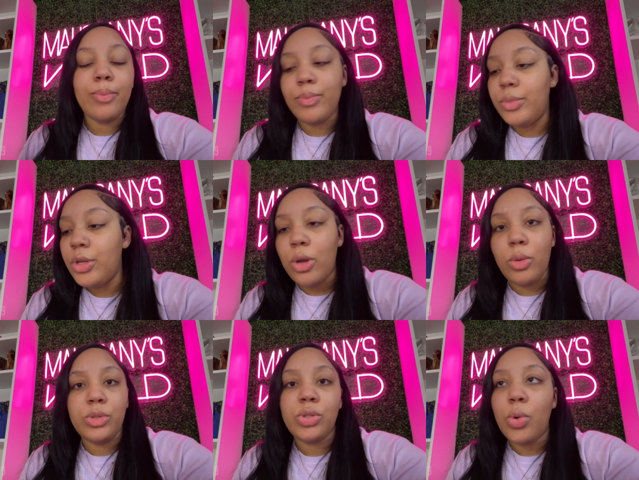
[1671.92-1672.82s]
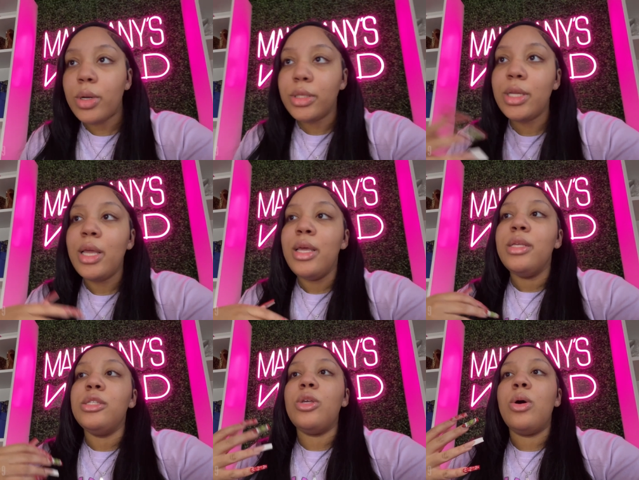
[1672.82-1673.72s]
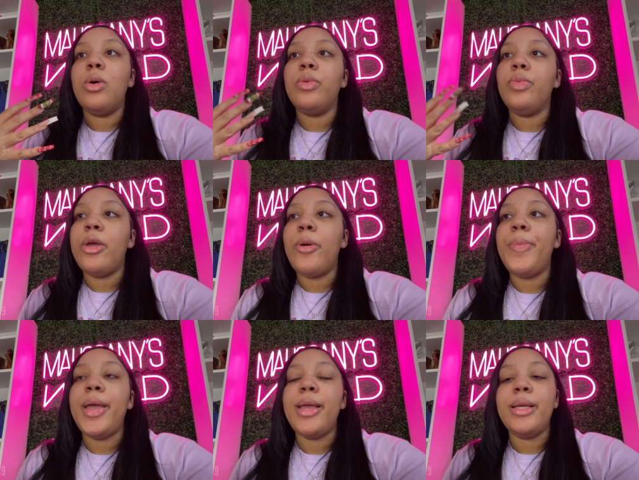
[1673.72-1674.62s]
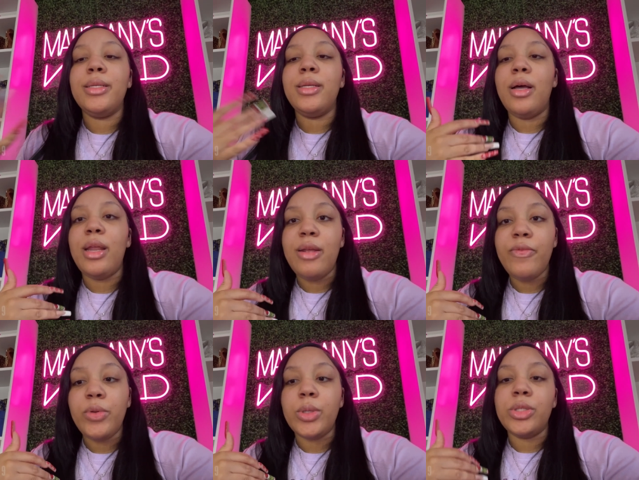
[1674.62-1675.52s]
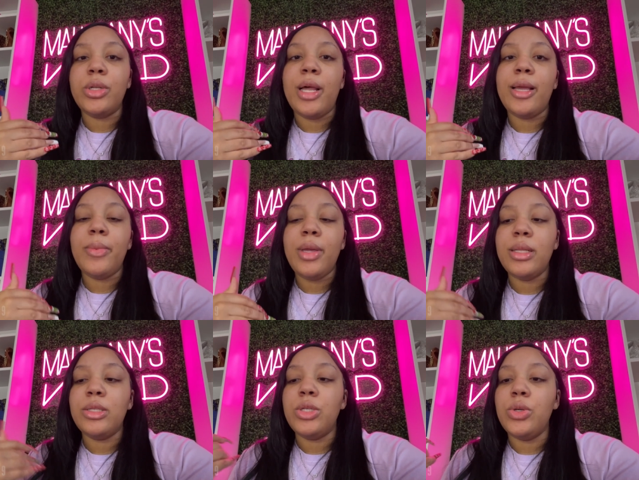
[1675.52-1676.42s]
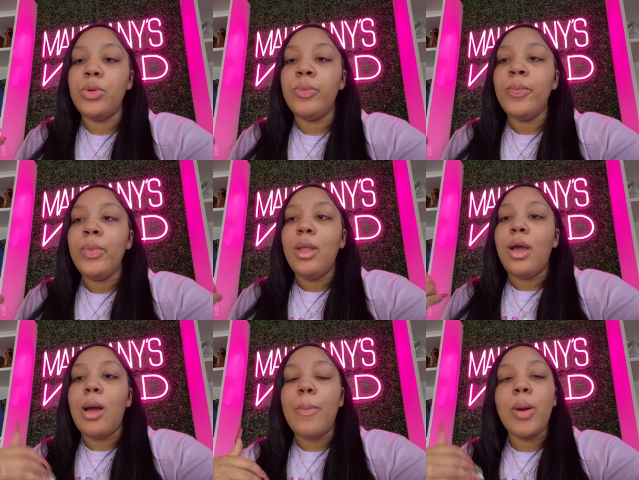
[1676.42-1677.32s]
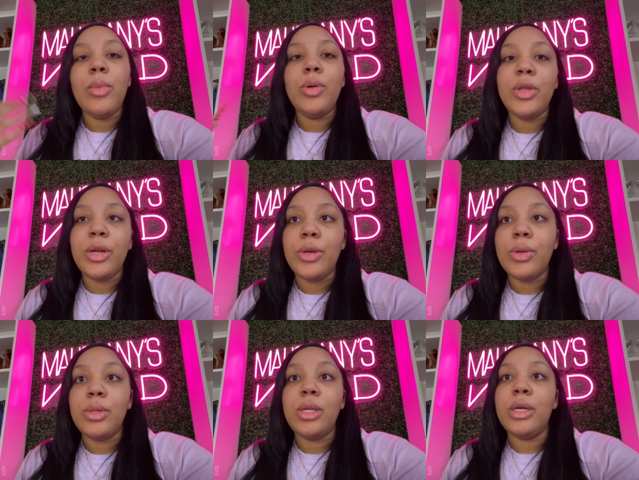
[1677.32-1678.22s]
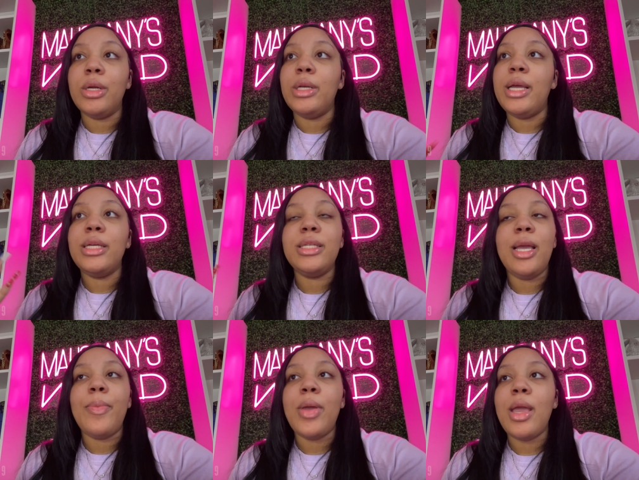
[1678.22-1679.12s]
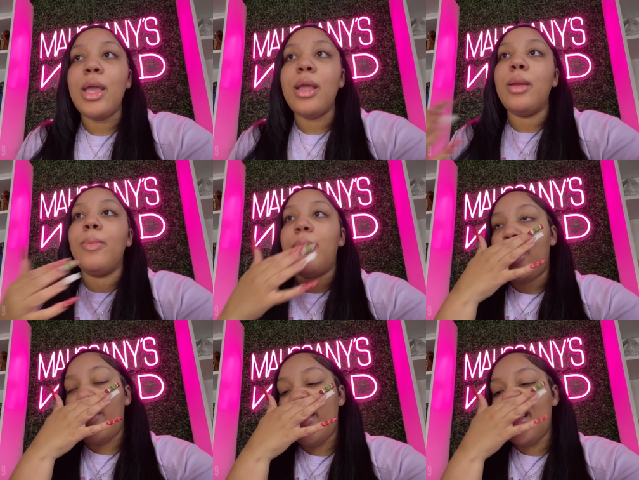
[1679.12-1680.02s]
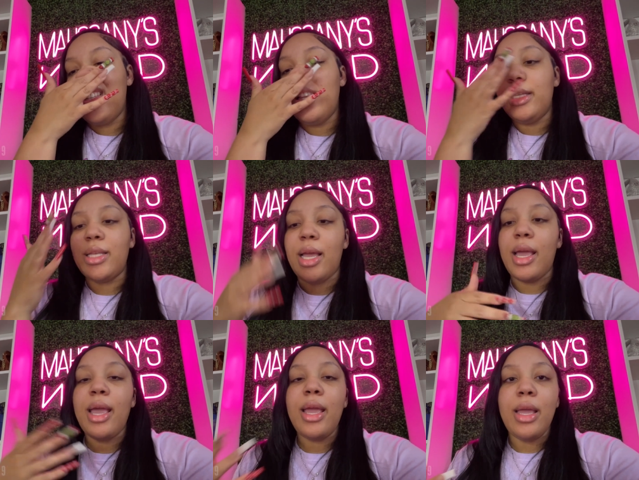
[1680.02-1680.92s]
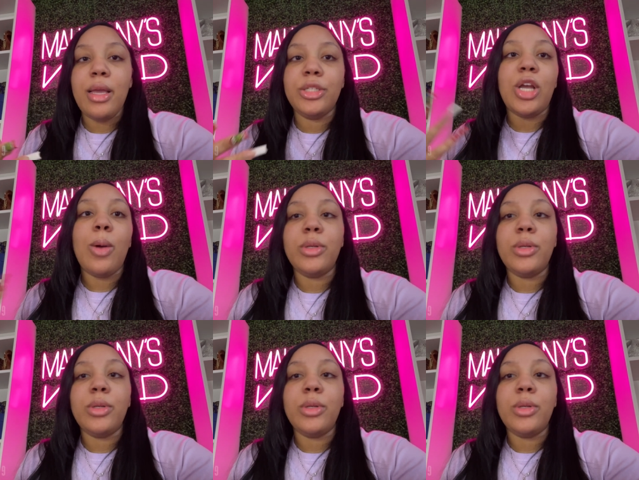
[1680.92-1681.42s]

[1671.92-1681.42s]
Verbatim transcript: you know, stores. So they'll pay an influencer like me to um, promote their their latest campaign and basically say, "Hey, shop with